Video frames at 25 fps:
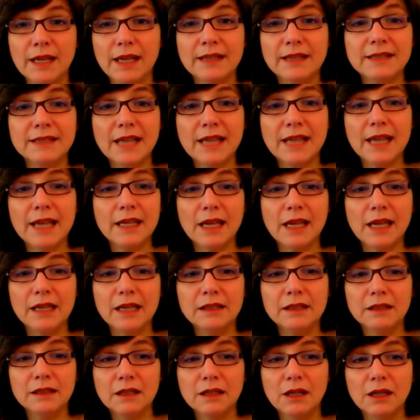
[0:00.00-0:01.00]
And
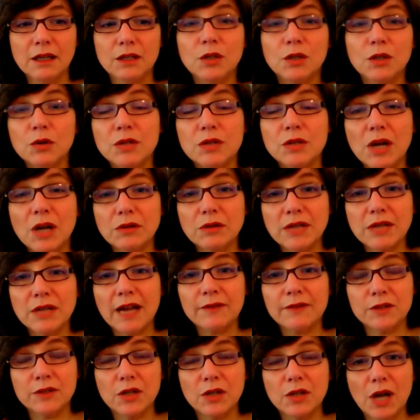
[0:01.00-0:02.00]
saying, you don't
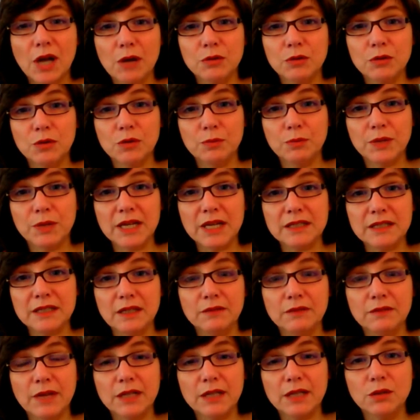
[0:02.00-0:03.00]
have to go to
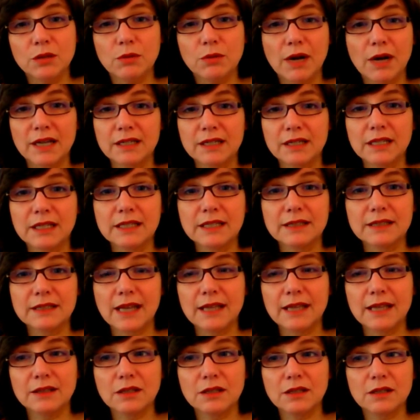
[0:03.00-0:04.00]
prison when you are a
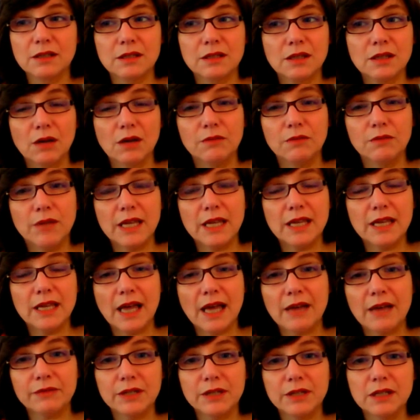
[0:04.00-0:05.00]
dictator, so we
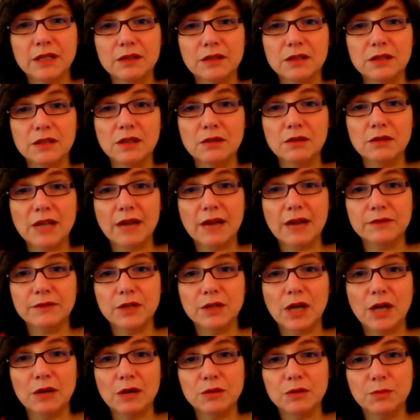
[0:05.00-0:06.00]
Africans don't have
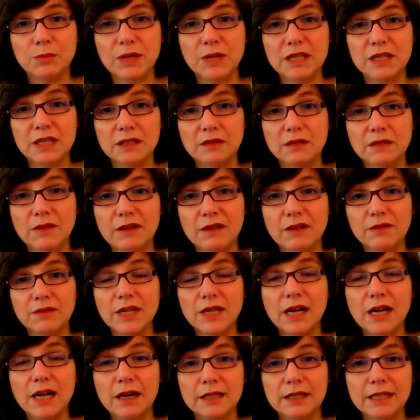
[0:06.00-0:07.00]
to go to prison when
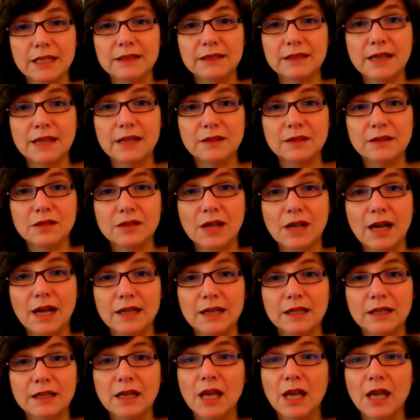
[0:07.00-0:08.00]
we are dictators
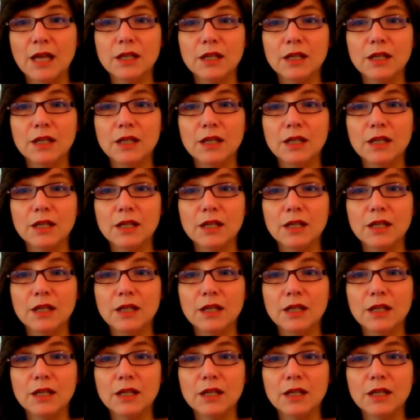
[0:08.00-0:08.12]
either.